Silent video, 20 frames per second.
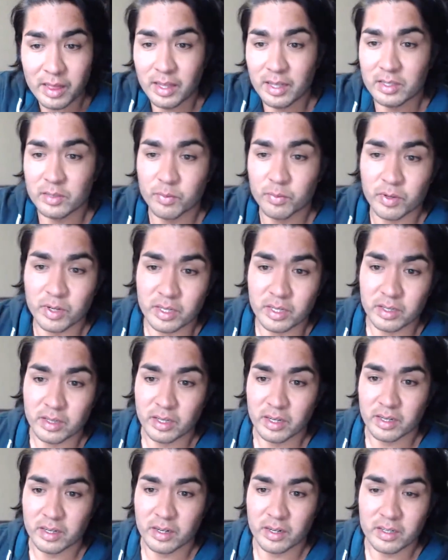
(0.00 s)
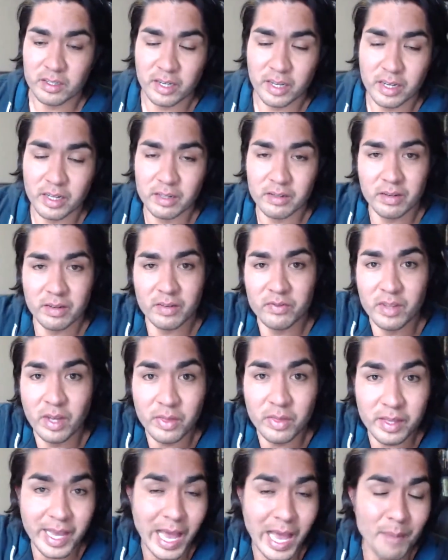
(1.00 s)
I think it's pretty good looking art. Hell, if
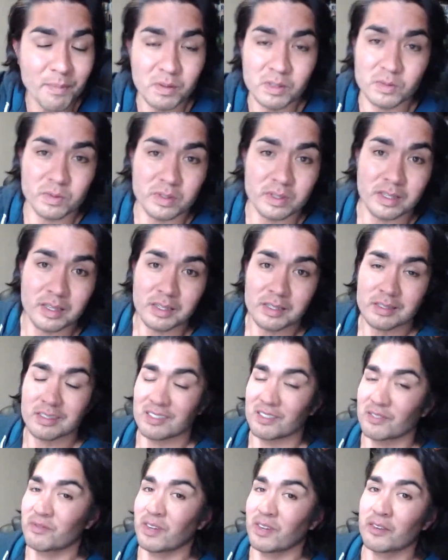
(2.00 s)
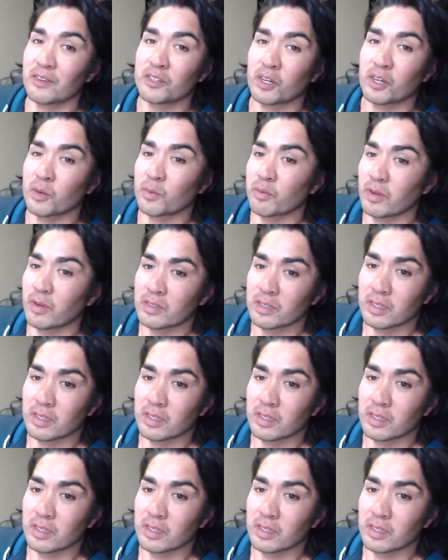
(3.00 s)
nothing happens with this, it's a five dollar print.